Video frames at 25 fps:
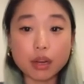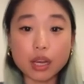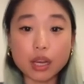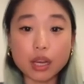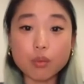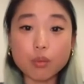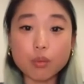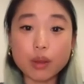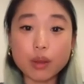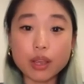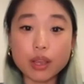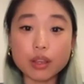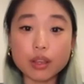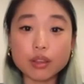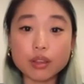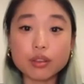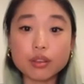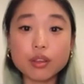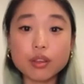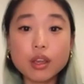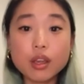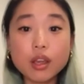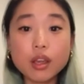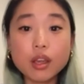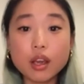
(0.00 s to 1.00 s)
with
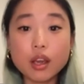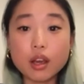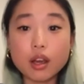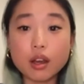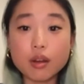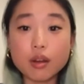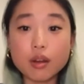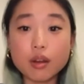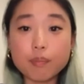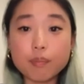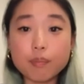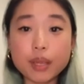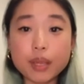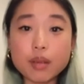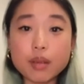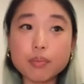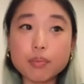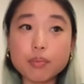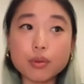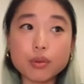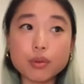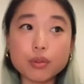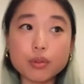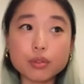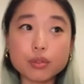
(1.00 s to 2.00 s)

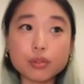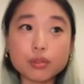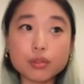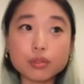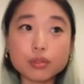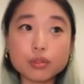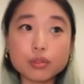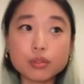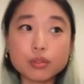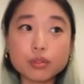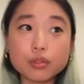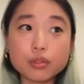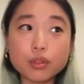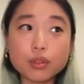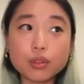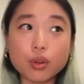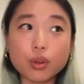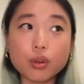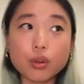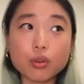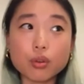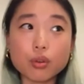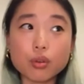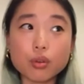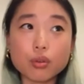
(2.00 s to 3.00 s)
people
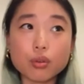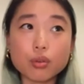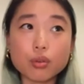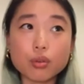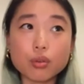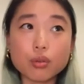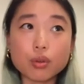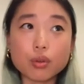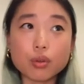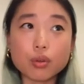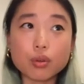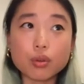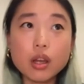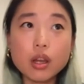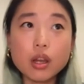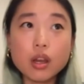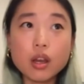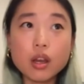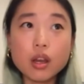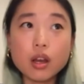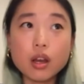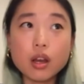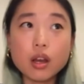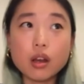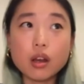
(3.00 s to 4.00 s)
who
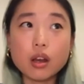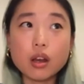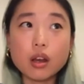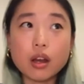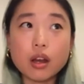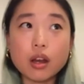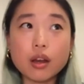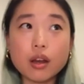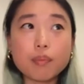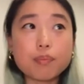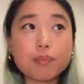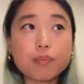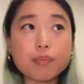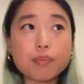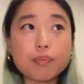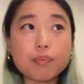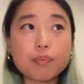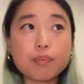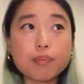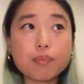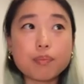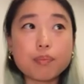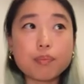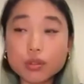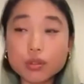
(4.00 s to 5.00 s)
playing
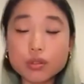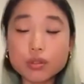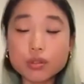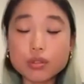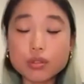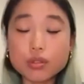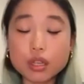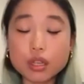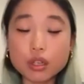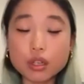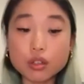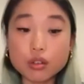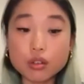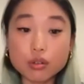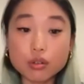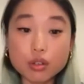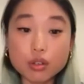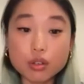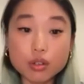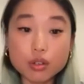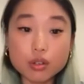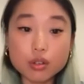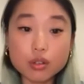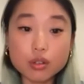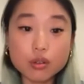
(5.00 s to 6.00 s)
different roles in a
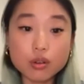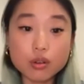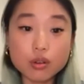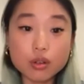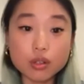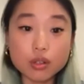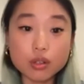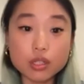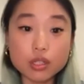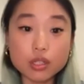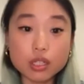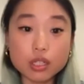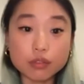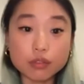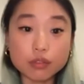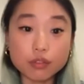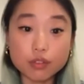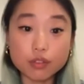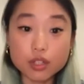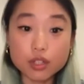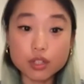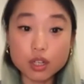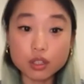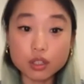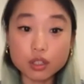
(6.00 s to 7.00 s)
crew, or different
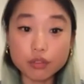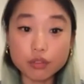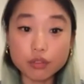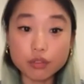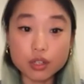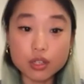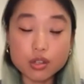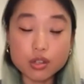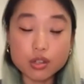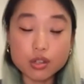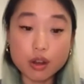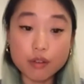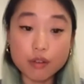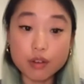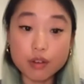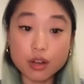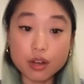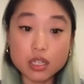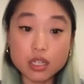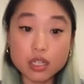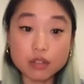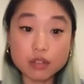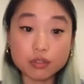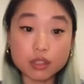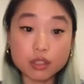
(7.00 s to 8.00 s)
photographers who have very
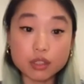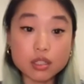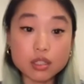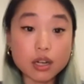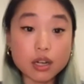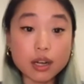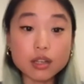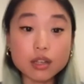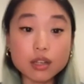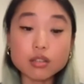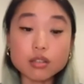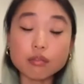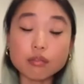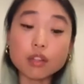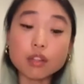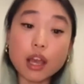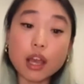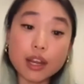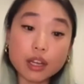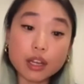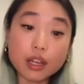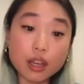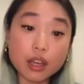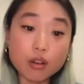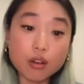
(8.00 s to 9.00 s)
different styles of
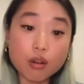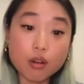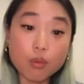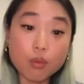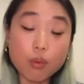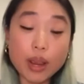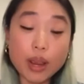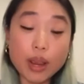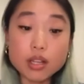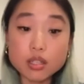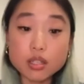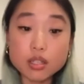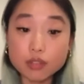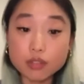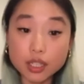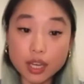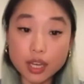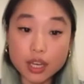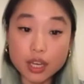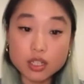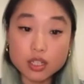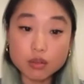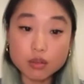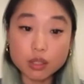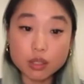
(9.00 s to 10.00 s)
lighting or ways of
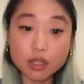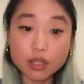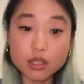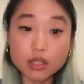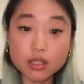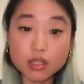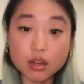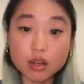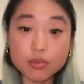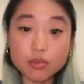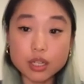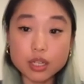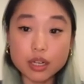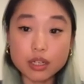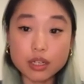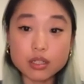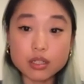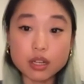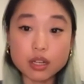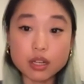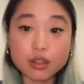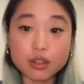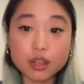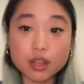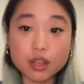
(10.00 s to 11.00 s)
engaging with their subjects. I
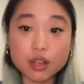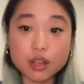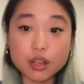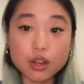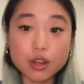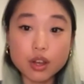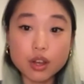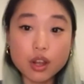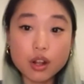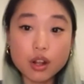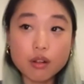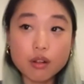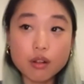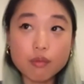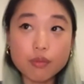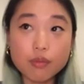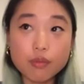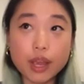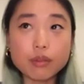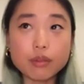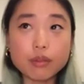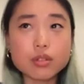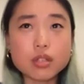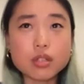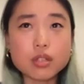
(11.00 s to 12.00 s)
think that
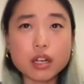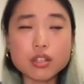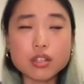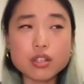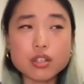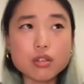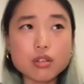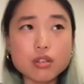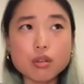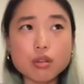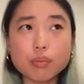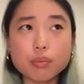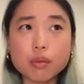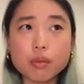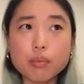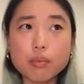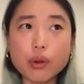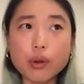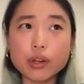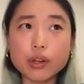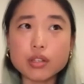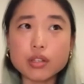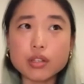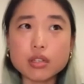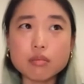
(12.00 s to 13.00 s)
was actually super
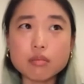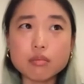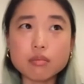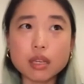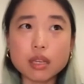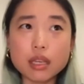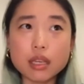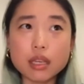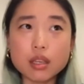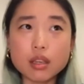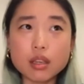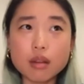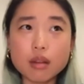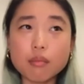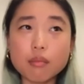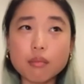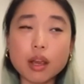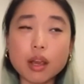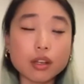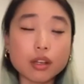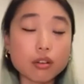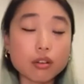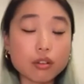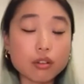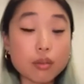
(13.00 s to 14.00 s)
important to me in my
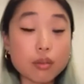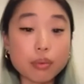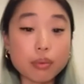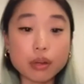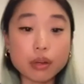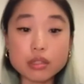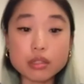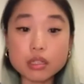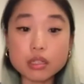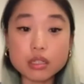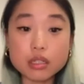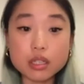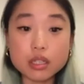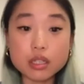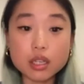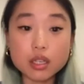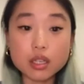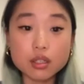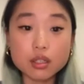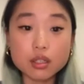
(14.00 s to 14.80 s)
career personally.